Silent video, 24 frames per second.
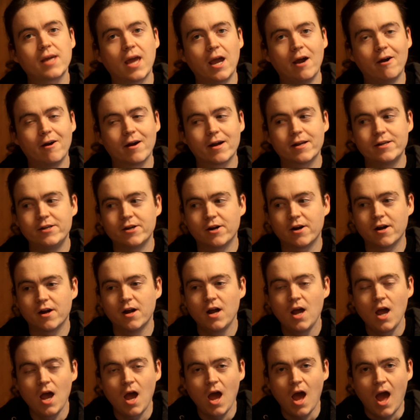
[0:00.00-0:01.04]
character,
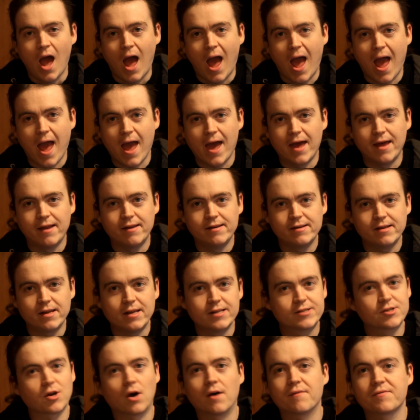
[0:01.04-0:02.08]
and
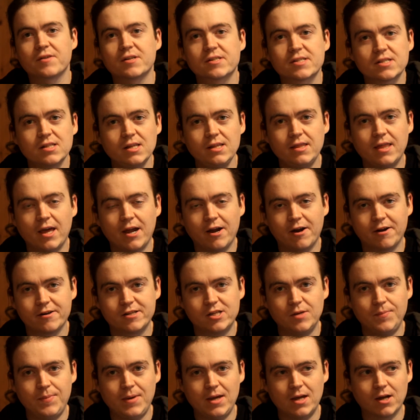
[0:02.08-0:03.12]
it's obviously there
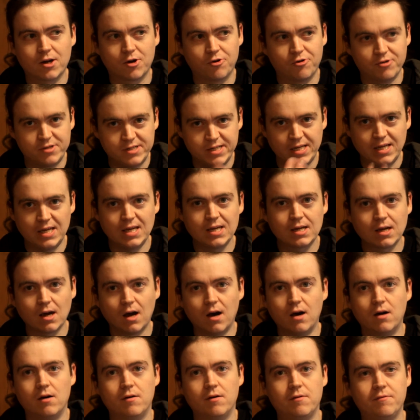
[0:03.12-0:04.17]
to be a critique
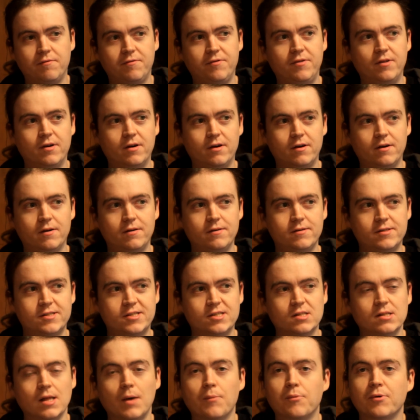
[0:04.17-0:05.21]
of the
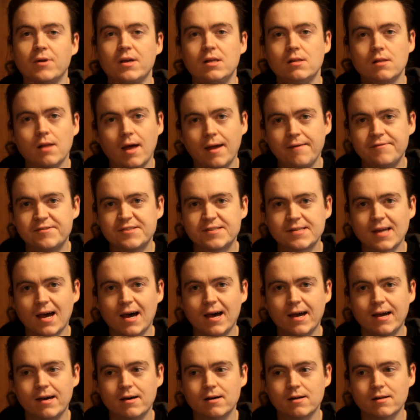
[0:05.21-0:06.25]
celebrity
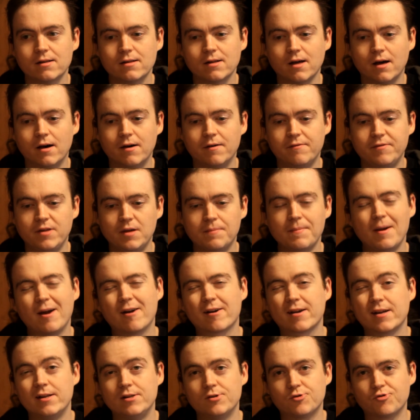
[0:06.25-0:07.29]
lifestyle, of the
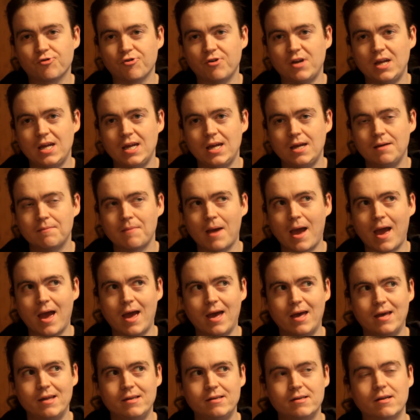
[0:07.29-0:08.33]
American dream,
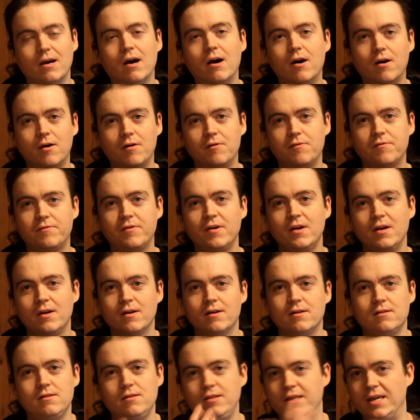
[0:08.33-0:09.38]
and of
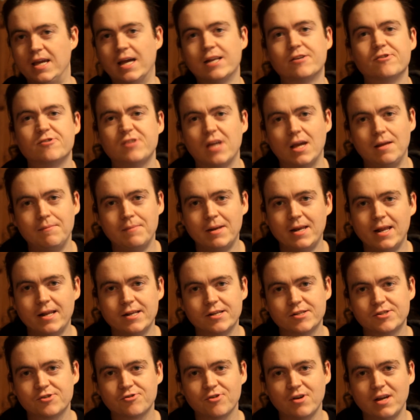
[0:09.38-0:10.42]
the entertainment
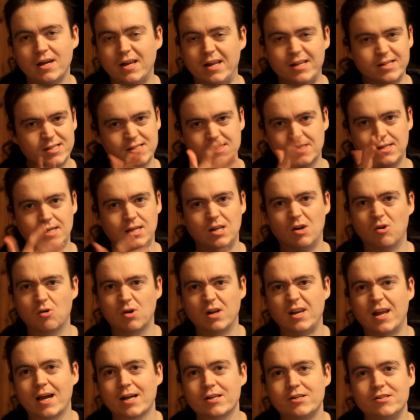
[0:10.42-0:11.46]
industry and its, you know,
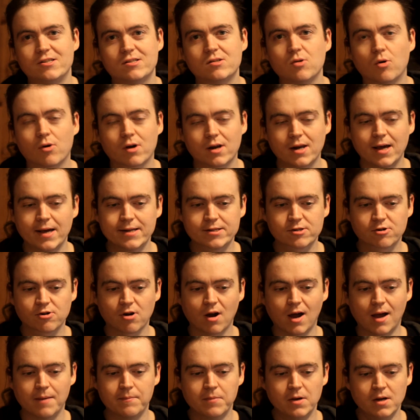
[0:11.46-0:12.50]
connections to organized
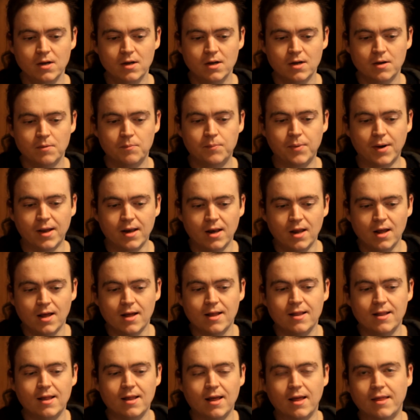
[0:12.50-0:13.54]
crime. But
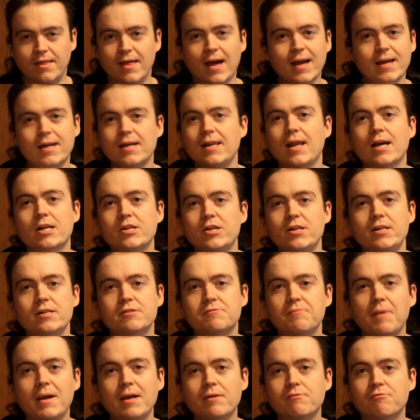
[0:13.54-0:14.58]
that connection is
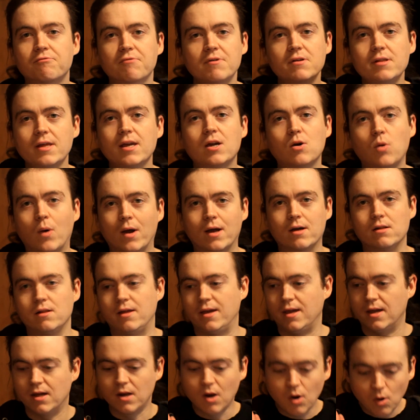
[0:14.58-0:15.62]
made really quickly,
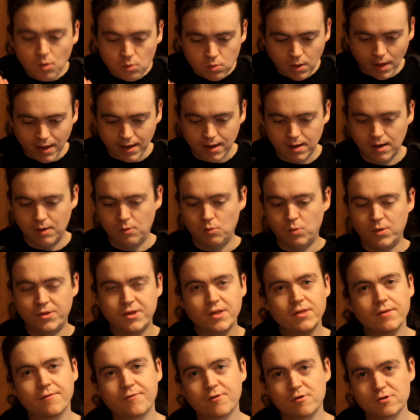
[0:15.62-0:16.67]
you know? Like, within
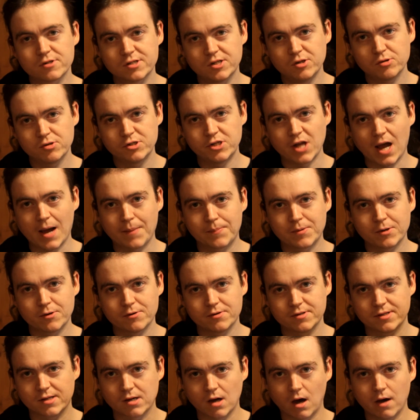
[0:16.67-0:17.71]
the first two
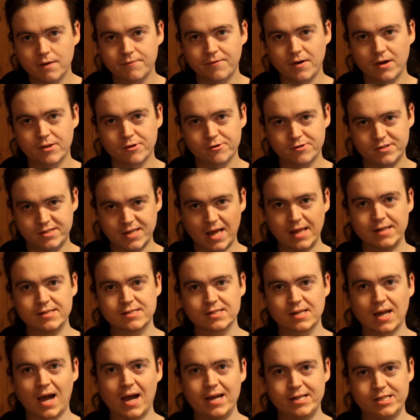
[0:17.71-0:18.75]
chapters, The Godfather sends a
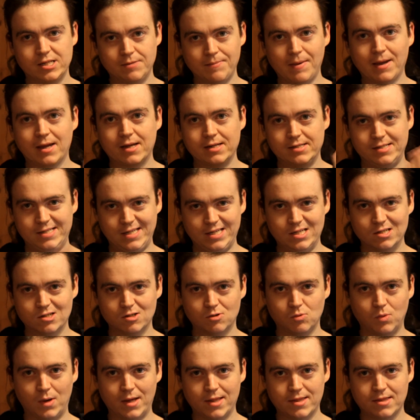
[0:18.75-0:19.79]
guy to make a deal
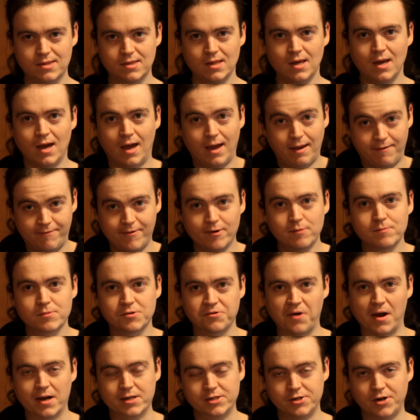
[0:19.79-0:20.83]
with a film
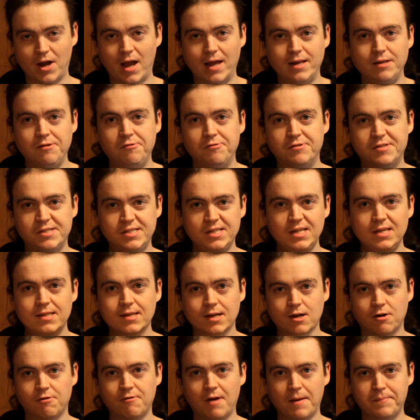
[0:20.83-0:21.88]
director, and you see the
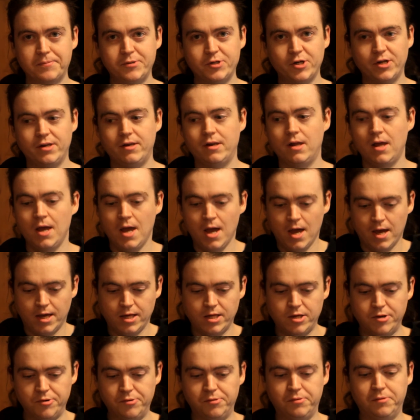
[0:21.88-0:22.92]
corruption,
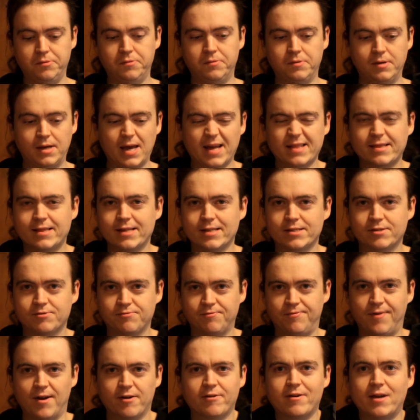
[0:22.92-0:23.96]
you get this
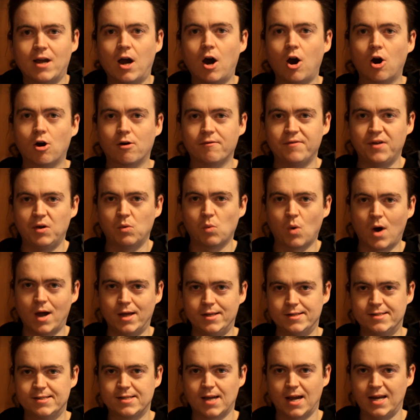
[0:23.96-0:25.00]
very Harvey
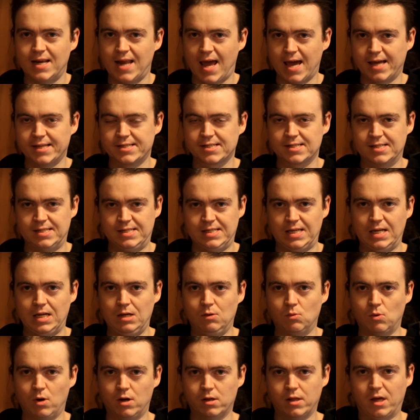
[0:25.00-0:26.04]
Weinstein-esque
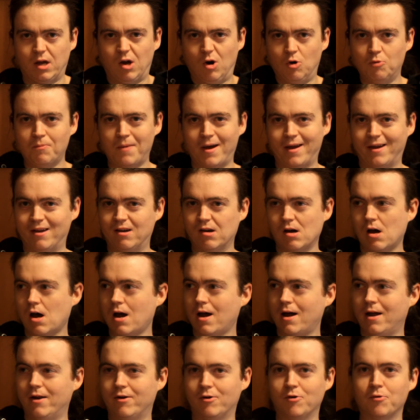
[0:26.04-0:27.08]
scene where you're like, oh my
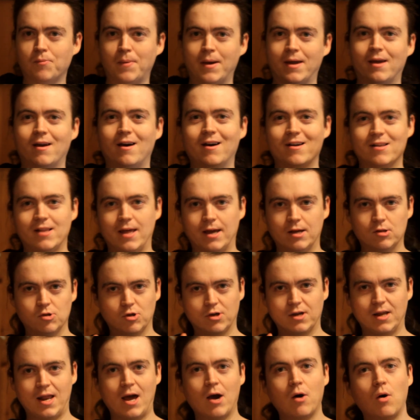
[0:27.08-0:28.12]
god, oh my god, like,
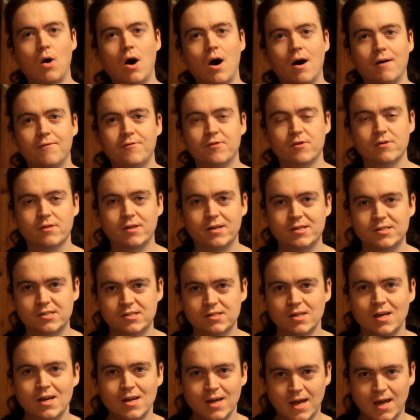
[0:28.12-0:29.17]
look at how awful
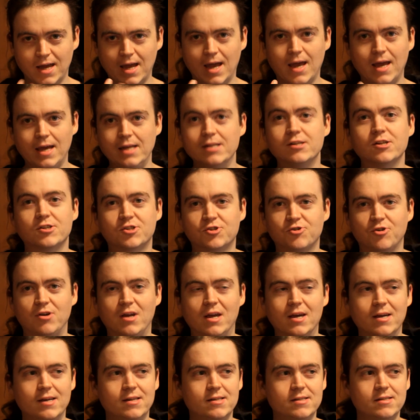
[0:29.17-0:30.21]
this industry
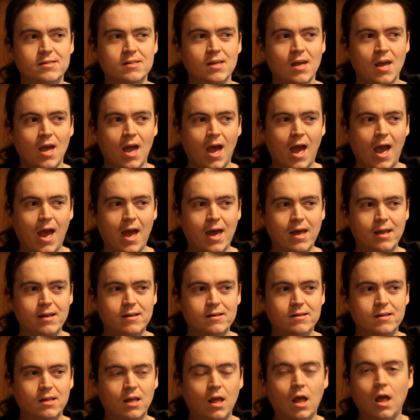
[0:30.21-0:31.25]
is,
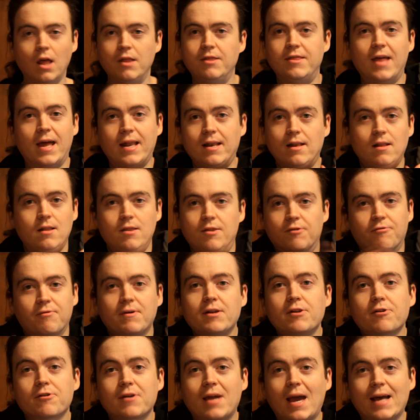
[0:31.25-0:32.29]
and then the
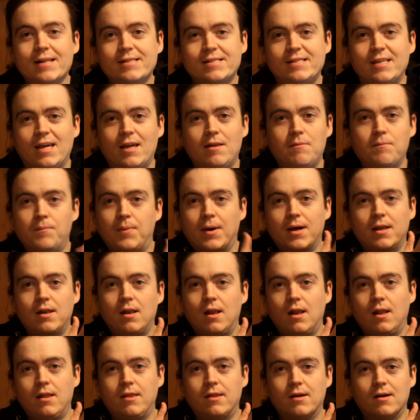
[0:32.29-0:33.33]
reader gets it, but
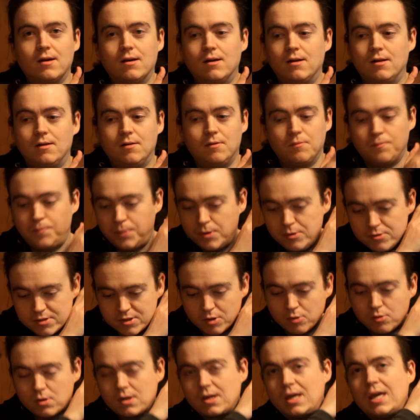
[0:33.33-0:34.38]
the
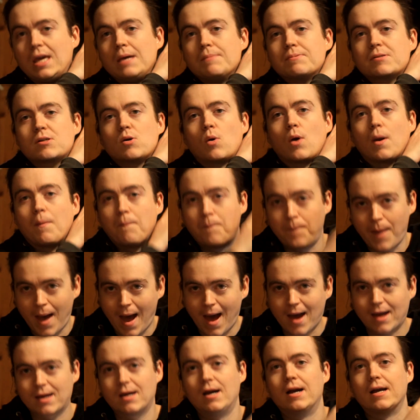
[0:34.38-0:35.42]
Puzo keeps going
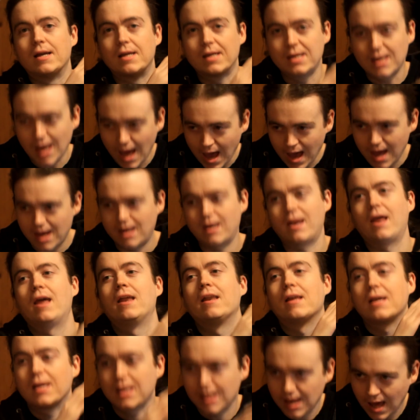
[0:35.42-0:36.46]
back again and
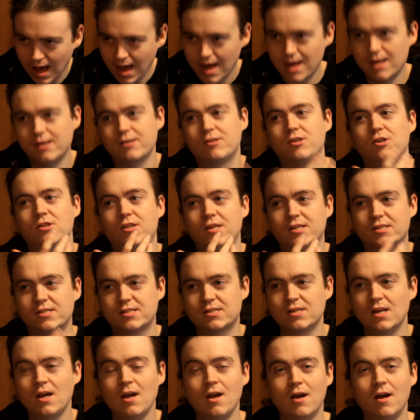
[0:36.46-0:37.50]
again to this